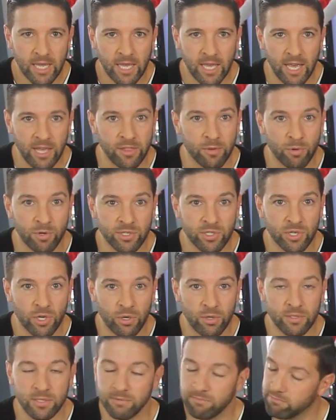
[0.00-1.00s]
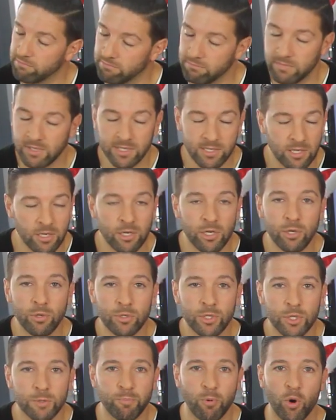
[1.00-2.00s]
And the result is the
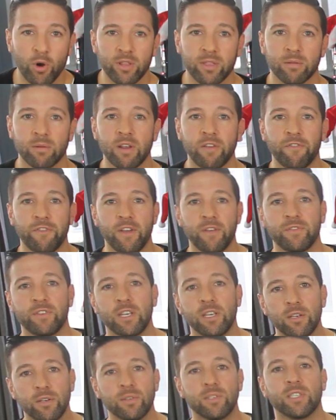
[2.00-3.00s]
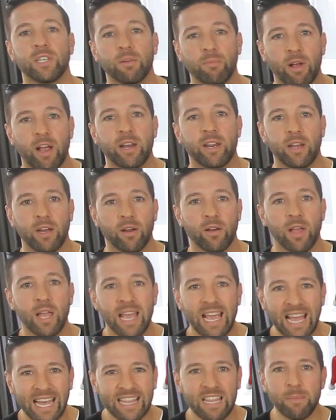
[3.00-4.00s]
new Sport 350 you see right here.
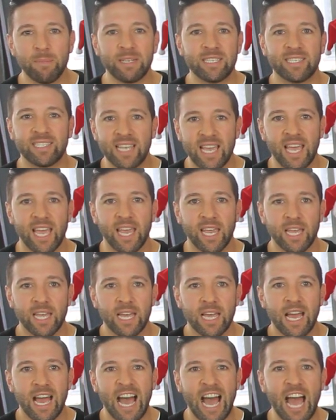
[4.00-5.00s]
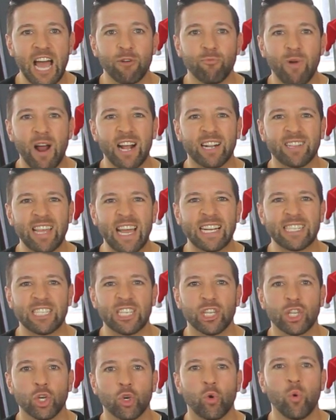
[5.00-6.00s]
And let me say, I'd rock that
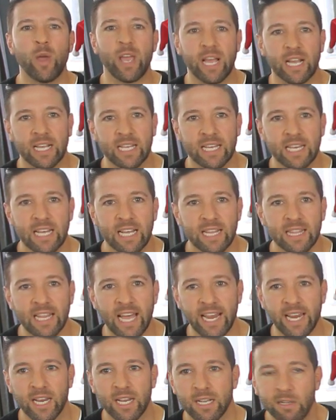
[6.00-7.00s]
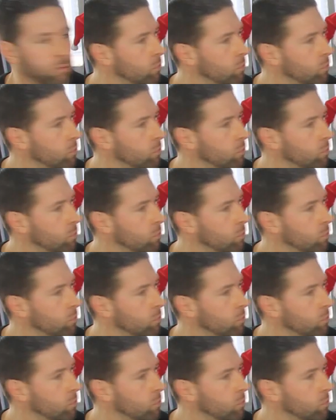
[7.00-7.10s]
to the quick, like